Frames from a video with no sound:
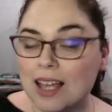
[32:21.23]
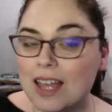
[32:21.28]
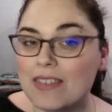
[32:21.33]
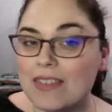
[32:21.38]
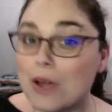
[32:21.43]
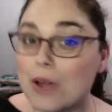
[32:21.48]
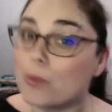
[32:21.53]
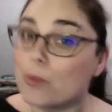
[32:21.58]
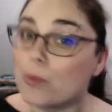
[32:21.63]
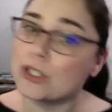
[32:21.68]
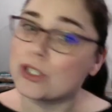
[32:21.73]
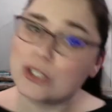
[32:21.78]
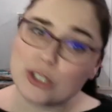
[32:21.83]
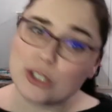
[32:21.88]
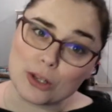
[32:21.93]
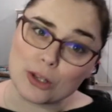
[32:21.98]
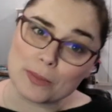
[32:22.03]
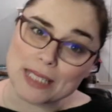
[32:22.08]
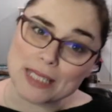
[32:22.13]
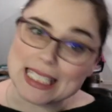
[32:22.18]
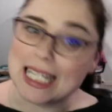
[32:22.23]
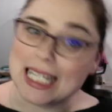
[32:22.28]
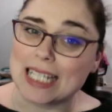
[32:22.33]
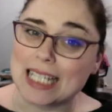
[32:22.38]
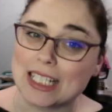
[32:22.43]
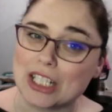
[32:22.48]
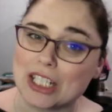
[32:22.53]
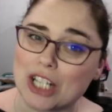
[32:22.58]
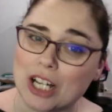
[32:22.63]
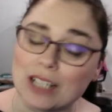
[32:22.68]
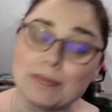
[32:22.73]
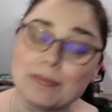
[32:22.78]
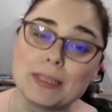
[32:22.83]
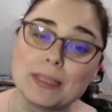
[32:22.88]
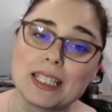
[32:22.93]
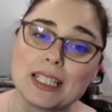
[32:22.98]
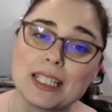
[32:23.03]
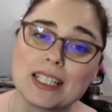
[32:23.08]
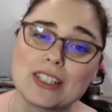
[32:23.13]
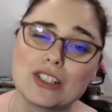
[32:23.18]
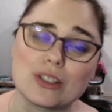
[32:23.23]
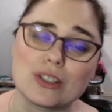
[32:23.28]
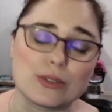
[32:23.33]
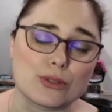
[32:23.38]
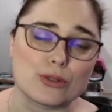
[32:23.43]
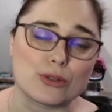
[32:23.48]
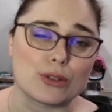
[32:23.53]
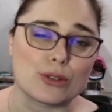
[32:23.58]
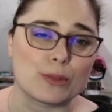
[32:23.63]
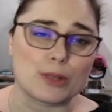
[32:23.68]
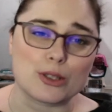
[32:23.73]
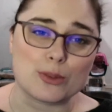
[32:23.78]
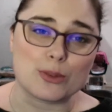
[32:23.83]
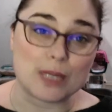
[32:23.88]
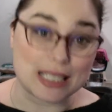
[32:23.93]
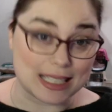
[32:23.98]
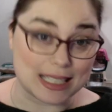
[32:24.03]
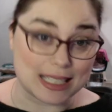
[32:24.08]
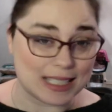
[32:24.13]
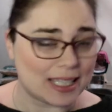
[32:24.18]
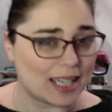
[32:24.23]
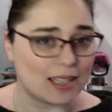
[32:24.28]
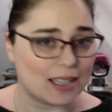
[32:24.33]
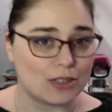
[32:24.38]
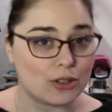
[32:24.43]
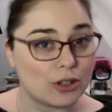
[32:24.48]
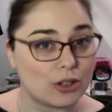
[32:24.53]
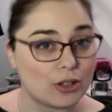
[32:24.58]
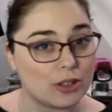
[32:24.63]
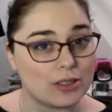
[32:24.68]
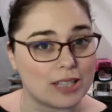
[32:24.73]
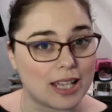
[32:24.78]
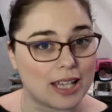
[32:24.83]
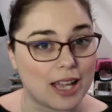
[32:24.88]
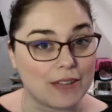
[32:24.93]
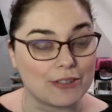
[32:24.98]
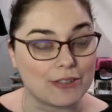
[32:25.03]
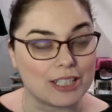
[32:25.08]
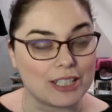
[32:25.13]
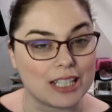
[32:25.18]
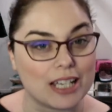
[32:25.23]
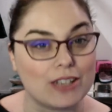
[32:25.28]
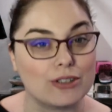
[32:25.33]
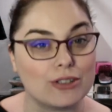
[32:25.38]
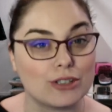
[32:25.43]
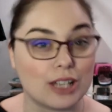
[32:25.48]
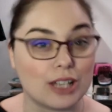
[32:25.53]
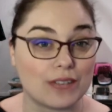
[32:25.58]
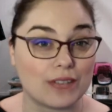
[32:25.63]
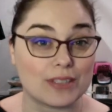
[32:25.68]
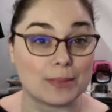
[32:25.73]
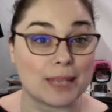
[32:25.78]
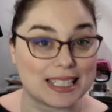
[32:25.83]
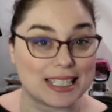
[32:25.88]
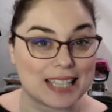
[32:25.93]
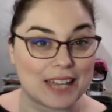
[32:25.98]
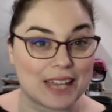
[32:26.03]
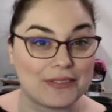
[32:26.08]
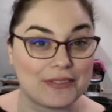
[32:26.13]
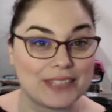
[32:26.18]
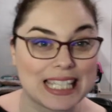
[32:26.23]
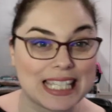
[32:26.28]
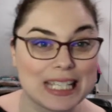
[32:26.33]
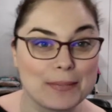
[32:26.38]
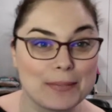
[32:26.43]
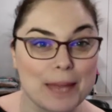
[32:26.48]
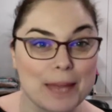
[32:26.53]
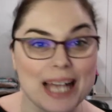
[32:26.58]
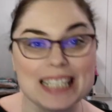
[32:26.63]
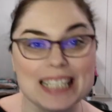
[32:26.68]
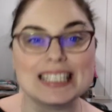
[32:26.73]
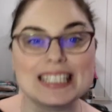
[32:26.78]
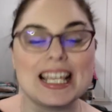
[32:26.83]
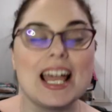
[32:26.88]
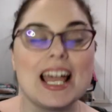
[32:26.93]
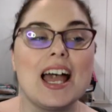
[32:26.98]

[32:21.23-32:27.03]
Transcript: that we should all be standing on, because as groomers we stand all day every day. You should have some anti-fatigue mats.